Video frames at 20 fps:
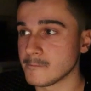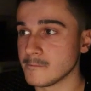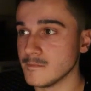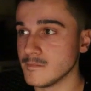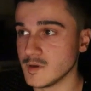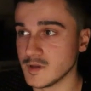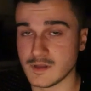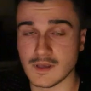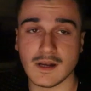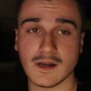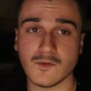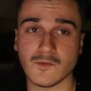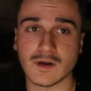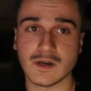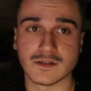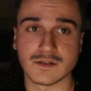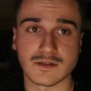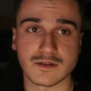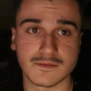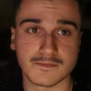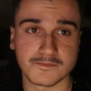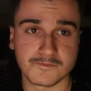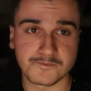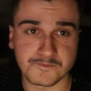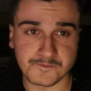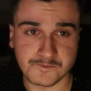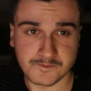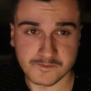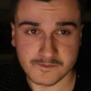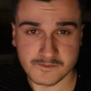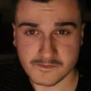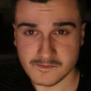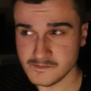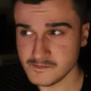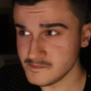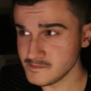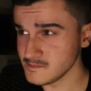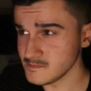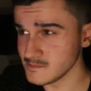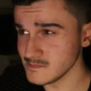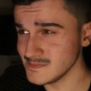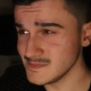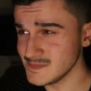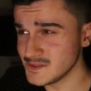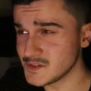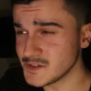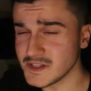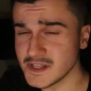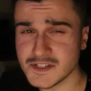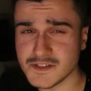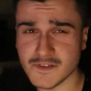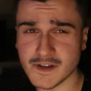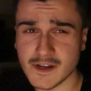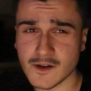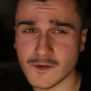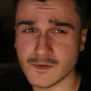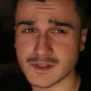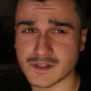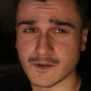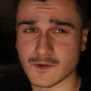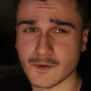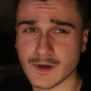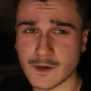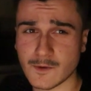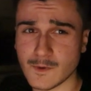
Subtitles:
But anyways, today's video was a quick